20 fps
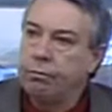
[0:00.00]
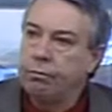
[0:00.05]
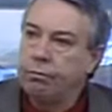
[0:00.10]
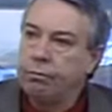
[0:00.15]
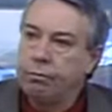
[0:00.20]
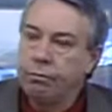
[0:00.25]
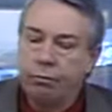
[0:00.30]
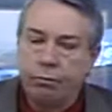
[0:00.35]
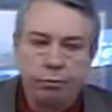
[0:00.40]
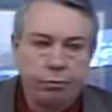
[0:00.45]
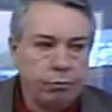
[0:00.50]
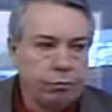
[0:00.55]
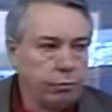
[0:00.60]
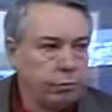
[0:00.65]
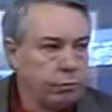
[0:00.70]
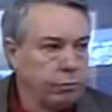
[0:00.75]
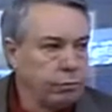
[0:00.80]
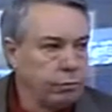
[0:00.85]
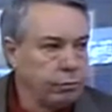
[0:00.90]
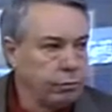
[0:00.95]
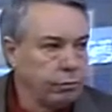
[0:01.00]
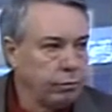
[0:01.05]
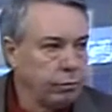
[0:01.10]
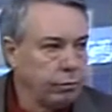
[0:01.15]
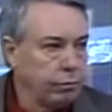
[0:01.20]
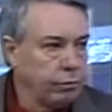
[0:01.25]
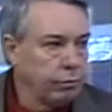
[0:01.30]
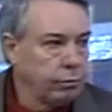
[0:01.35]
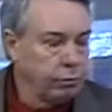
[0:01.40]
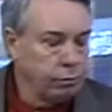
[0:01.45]

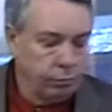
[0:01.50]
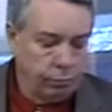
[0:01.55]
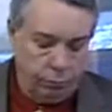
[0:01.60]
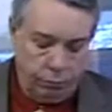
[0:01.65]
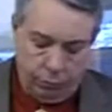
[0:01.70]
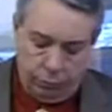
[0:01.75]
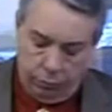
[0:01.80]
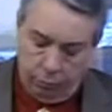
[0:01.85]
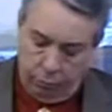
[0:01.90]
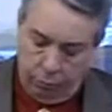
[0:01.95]
Nobody speaks.